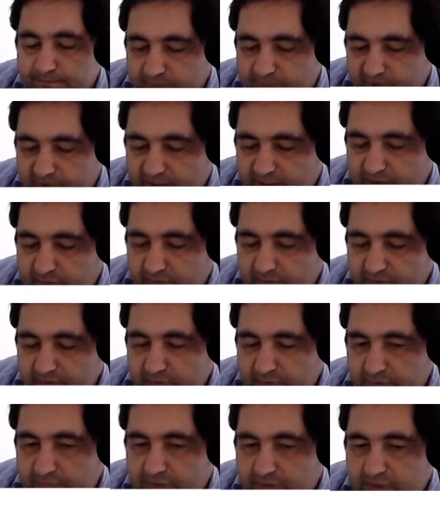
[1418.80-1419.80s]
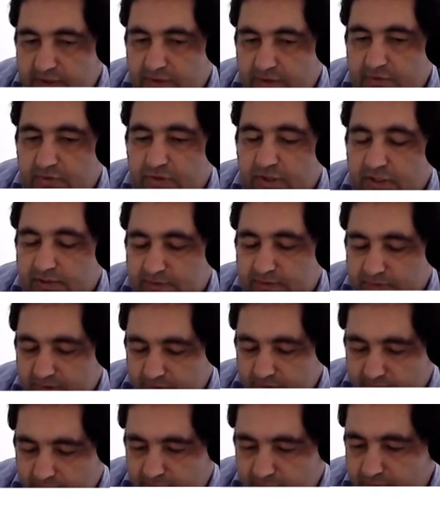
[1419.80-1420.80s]
going to be equal
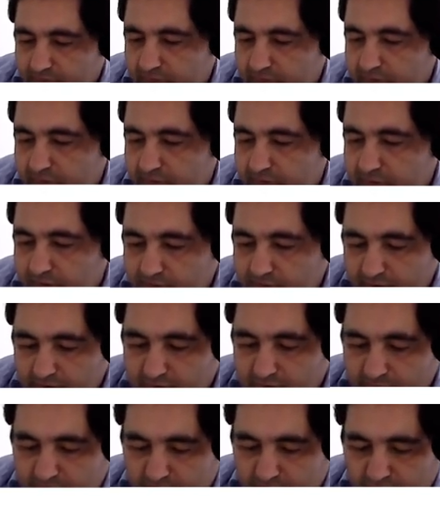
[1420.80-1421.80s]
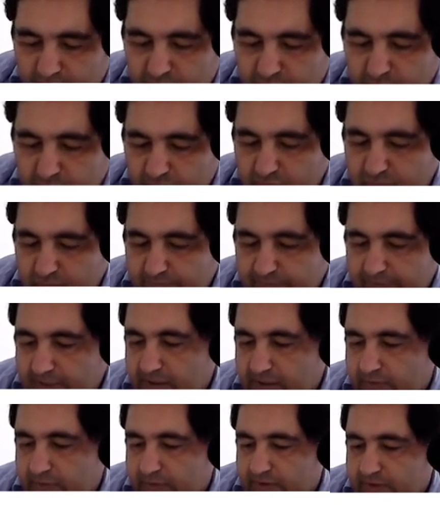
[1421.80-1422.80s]
to 2
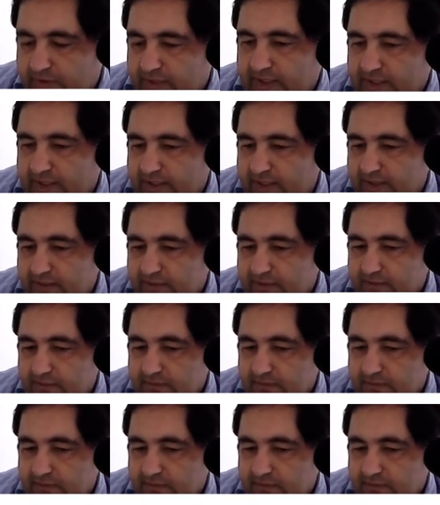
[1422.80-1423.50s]
power 8,